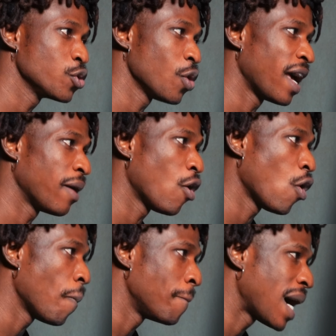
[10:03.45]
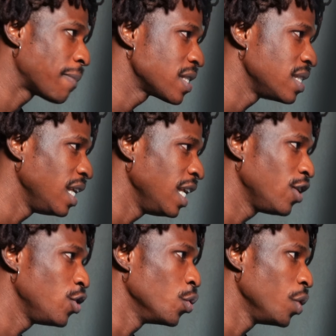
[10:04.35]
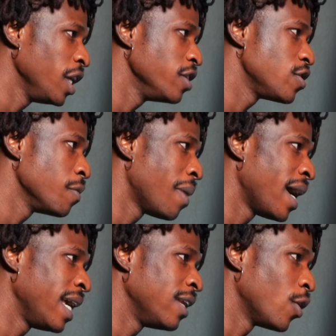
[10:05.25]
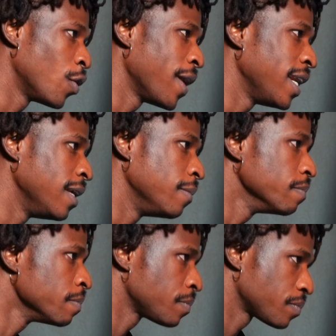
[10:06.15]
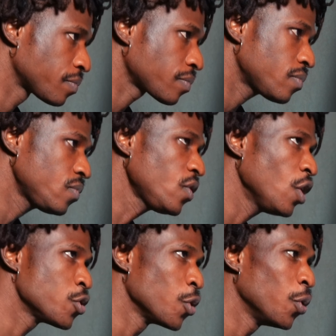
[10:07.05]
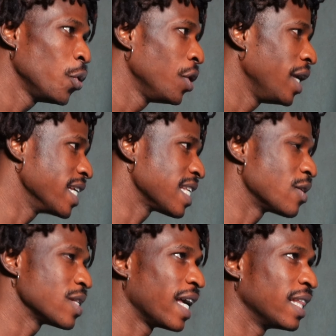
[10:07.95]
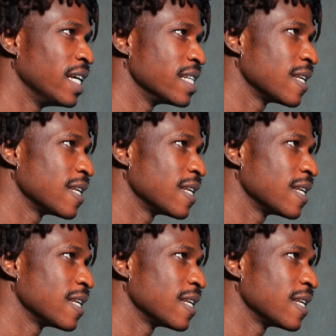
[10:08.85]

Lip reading: So I mapped the EQ into mine already. So it sounds like this.